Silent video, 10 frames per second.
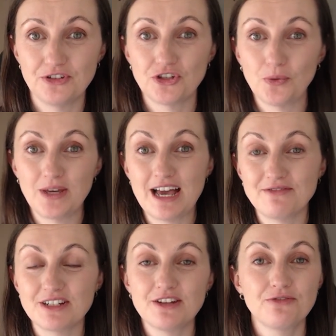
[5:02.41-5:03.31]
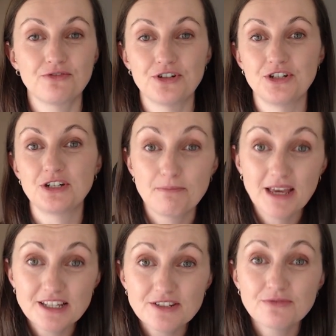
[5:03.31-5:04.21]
So we have a different base